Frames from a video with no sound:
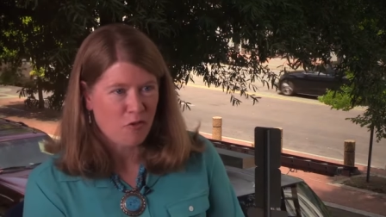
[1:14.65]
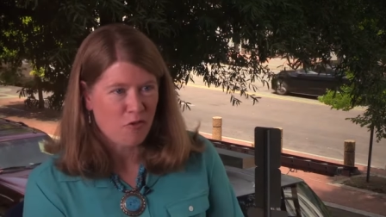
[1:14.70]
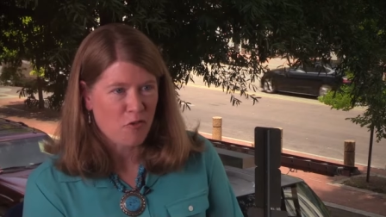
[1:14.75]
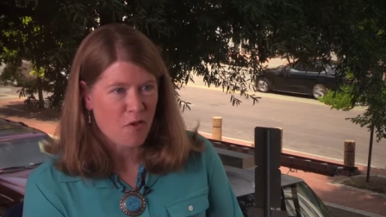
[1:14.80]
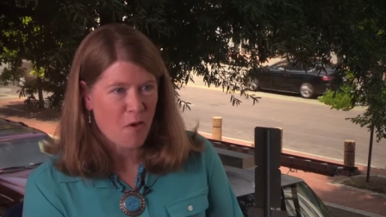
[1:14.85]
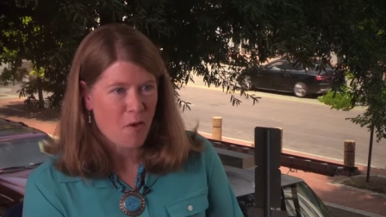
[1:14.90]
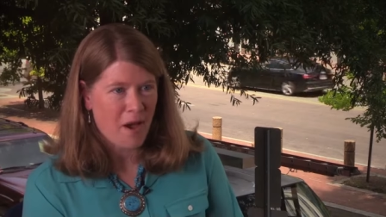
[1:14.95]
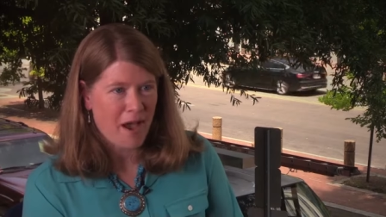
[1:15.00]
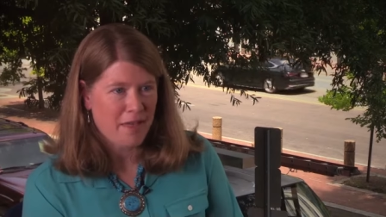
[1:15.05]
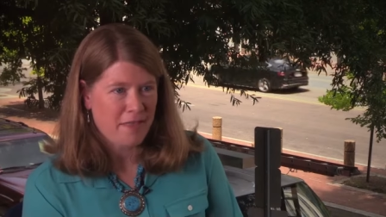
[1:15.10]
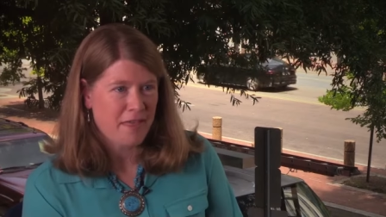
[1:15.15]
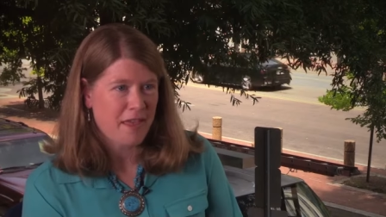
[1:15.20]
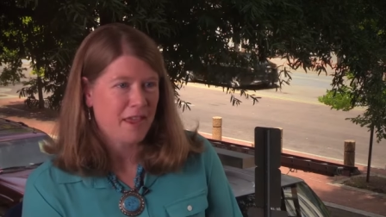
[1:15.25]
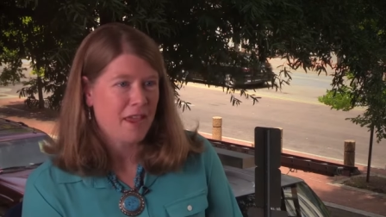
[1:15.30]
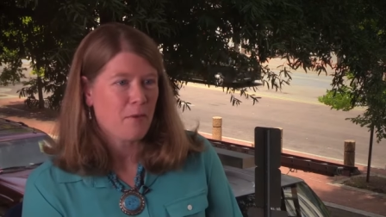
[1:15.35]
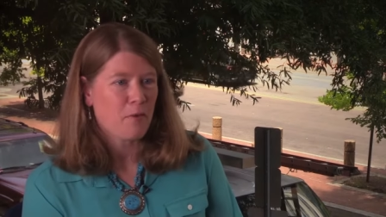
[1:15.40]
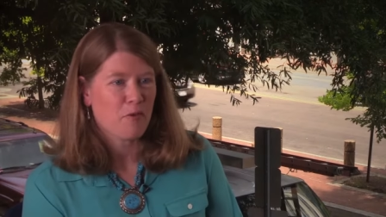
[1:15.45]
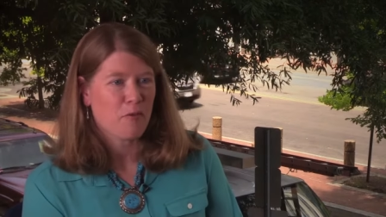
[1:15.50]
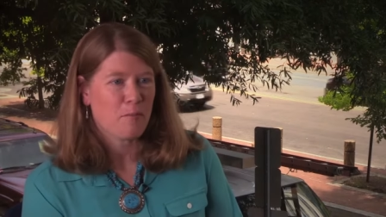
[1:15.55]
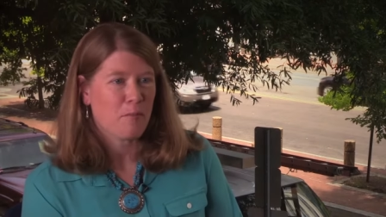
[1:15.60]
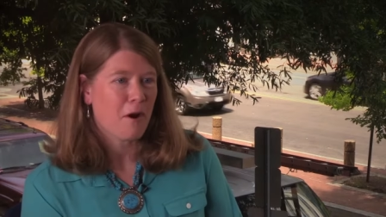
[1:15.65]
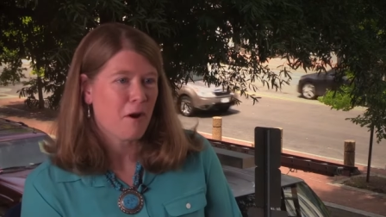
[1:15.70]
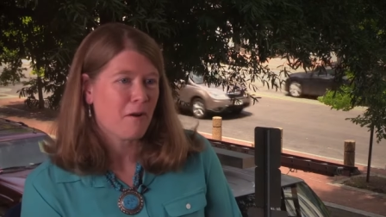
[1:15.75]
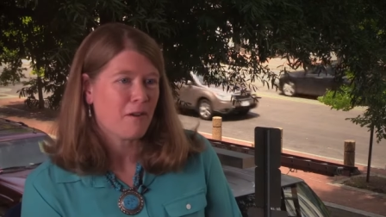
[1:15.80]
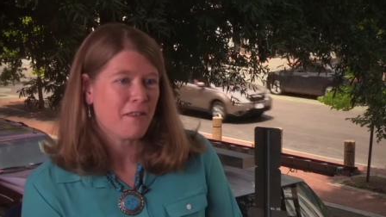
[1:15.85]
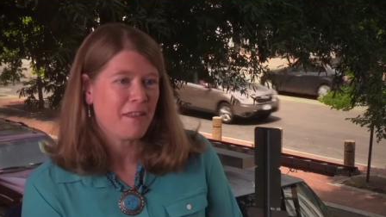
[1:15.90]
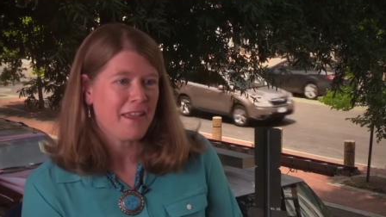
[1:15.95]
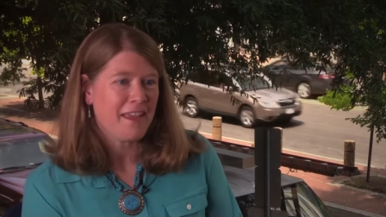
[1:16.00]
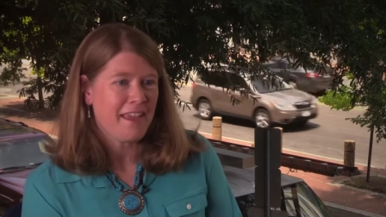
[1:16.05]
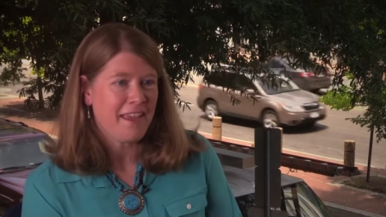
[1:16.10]
So I think it was
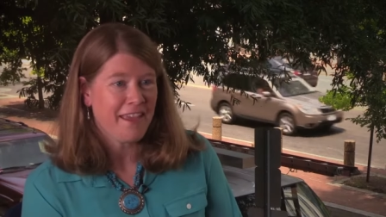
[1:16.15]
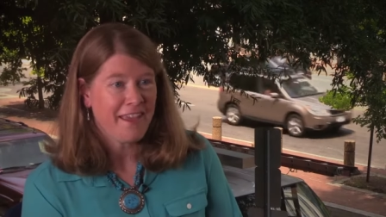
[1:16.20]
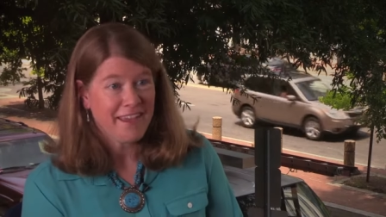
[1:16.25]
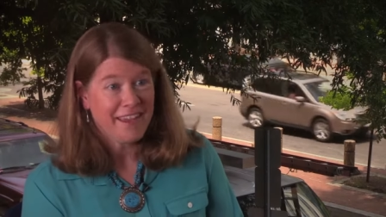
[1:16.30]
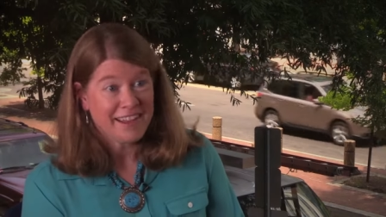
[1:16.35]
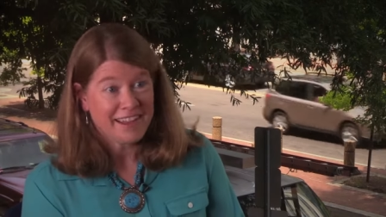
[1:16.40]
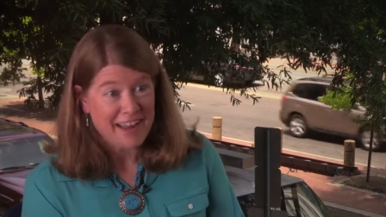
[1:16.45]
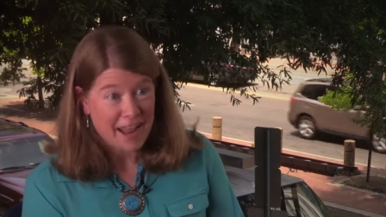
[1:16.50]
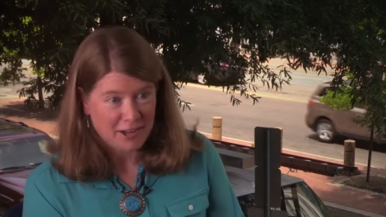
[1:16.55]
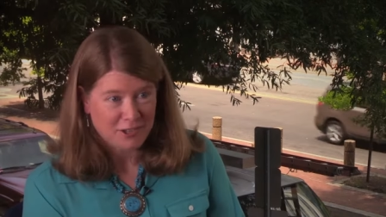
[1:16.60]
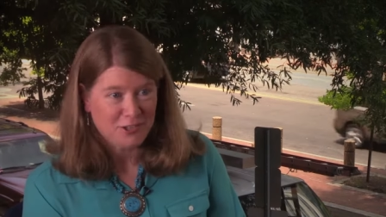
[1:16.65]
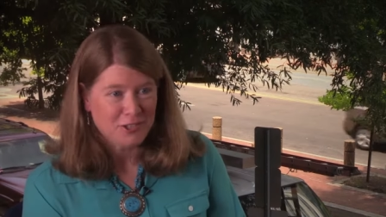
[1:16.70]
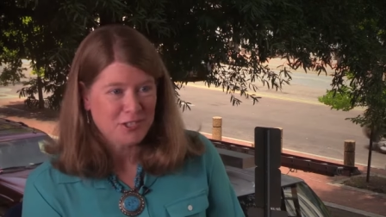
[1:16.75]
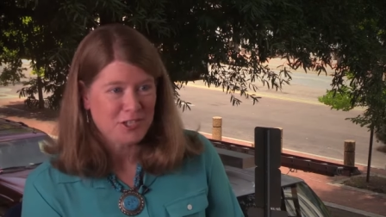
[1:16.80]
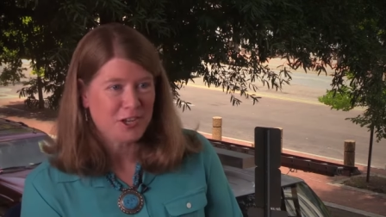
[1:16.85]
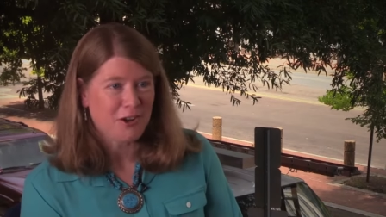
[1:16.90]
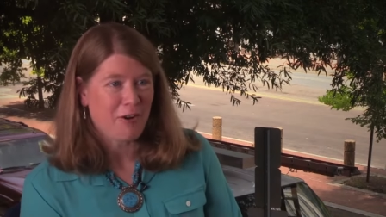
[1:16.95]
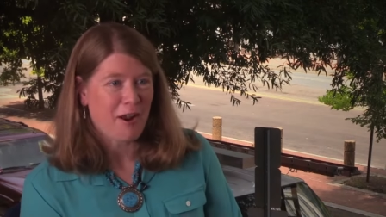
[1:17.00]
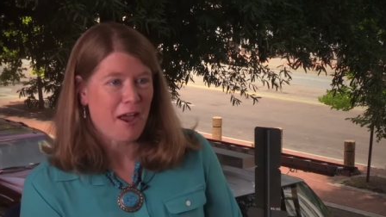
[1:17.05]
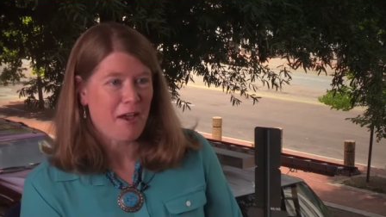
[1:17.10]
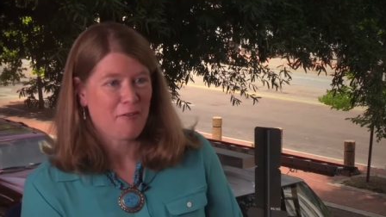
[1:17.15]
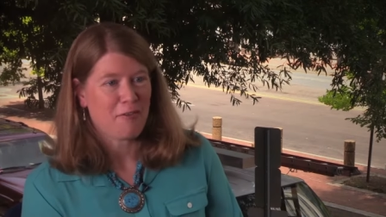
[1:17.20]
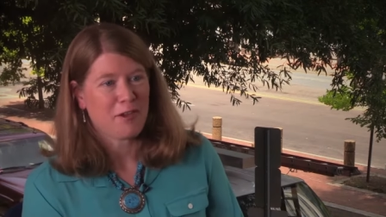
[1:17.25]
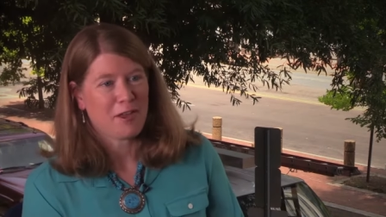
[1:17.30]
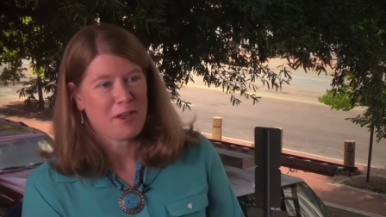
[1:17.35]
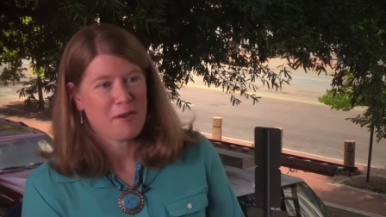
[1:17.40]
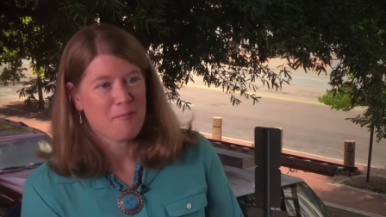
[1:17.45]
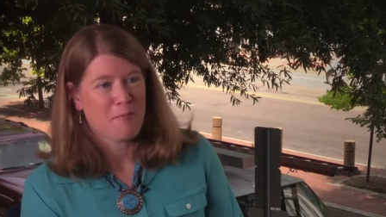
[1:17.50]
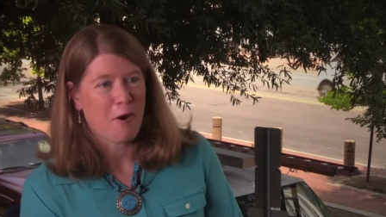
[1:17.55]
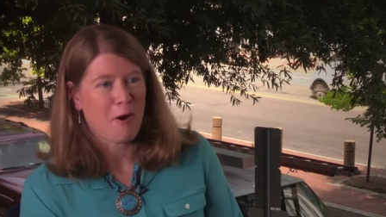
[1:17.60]
partly National
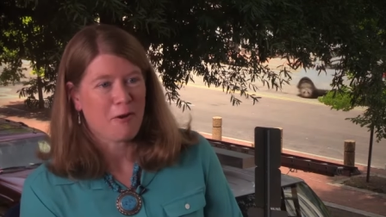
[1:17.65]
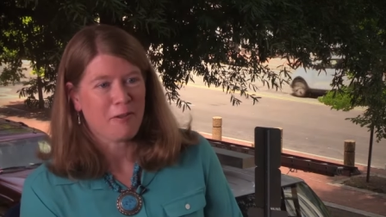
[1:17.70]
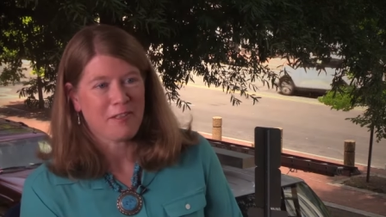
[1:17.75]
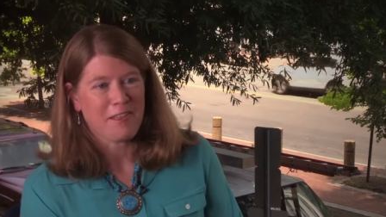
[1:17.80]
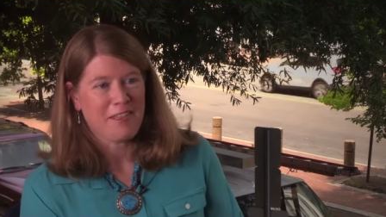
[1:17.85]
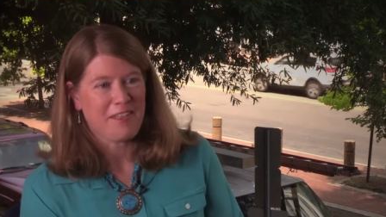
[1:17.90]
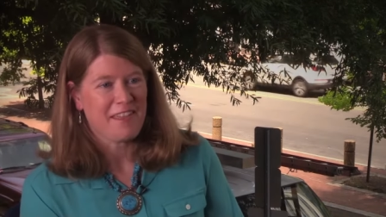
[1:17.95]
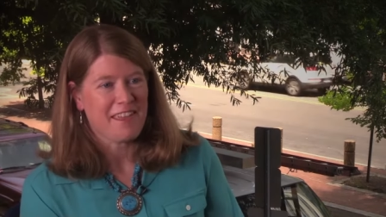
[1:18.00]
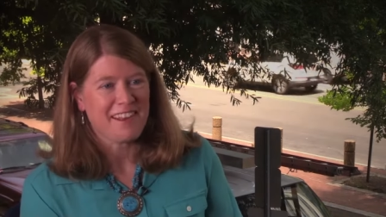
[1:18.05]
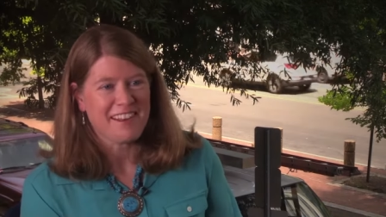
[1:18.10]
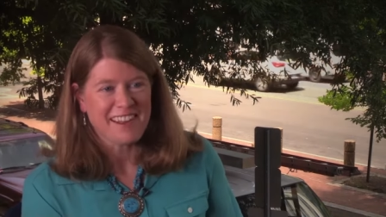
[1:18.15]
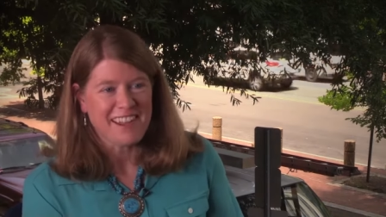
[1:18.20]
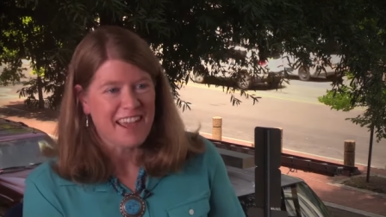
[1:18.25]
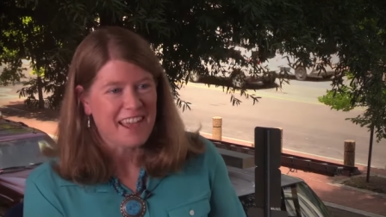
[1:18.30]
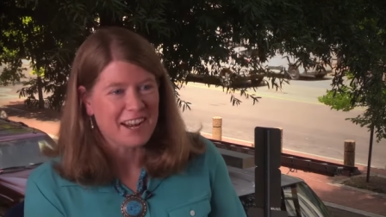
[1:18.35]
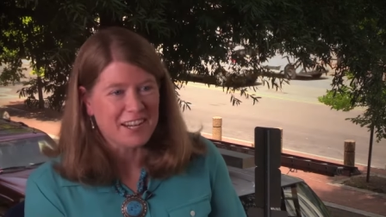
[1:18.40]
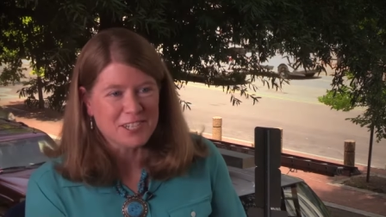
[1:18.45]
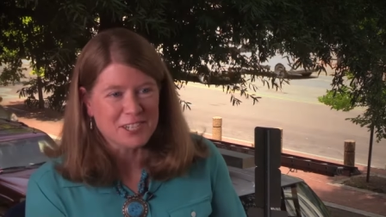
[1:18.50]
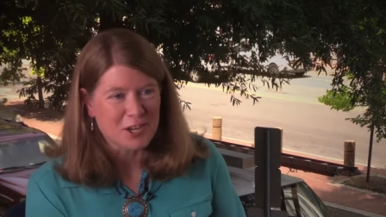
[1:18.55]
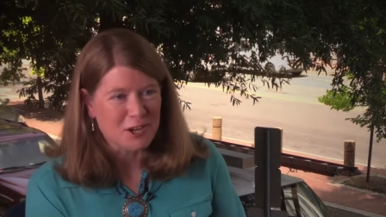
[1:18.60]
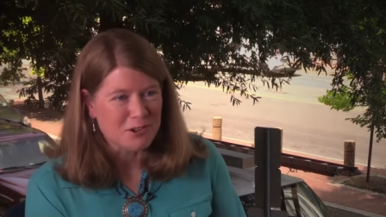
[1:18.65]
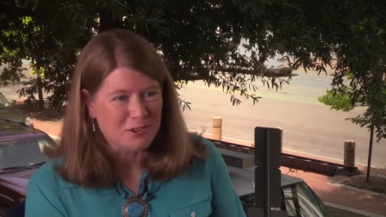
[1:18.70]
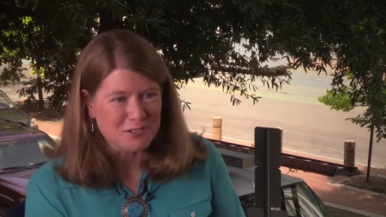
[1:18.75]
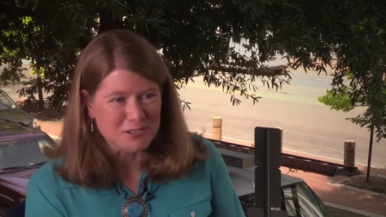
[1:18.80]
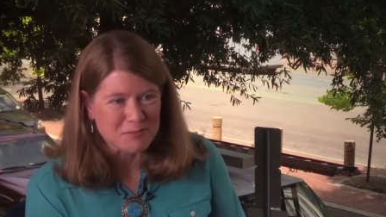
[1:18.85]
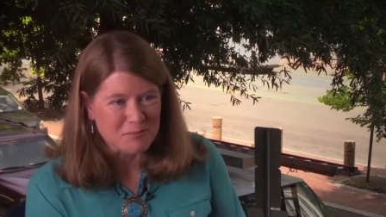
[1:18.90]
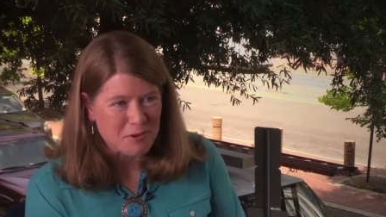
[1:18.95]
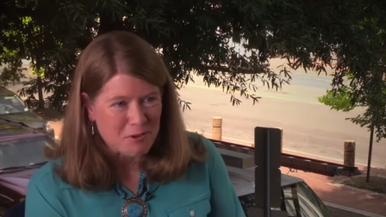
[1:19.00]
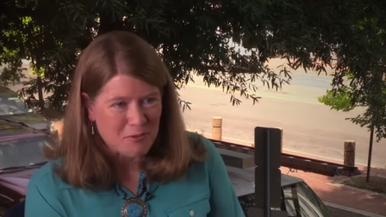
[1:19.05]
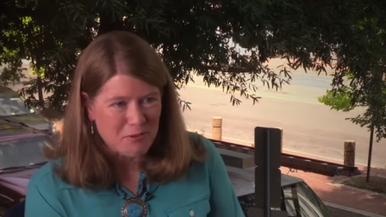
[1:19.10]
Geographic and partly the Indiana
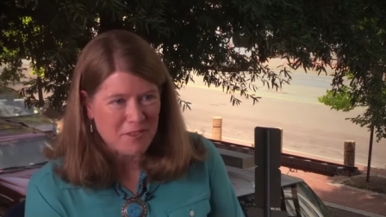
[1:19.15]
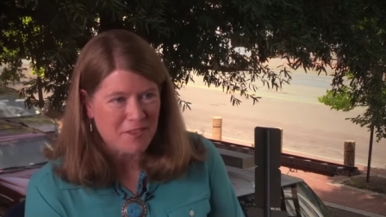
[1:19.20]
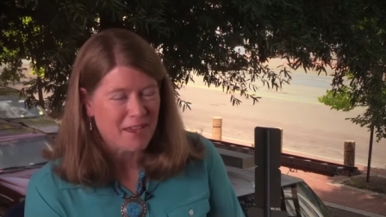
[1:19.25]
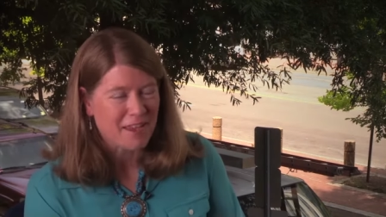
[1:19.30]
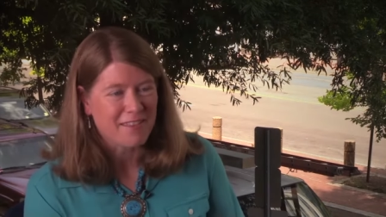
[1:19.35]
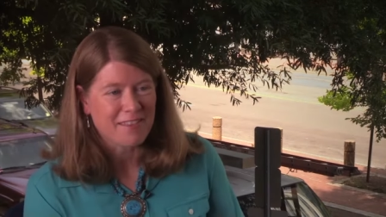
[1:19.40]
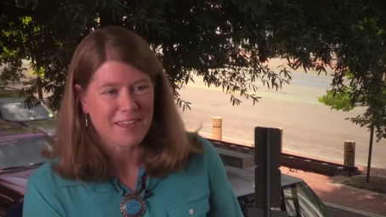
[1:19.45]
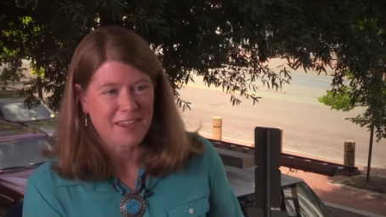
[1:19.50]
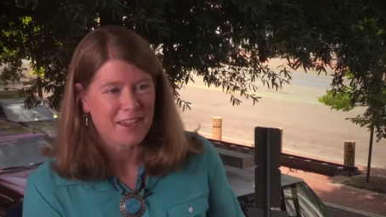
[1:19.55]
Jones movie that,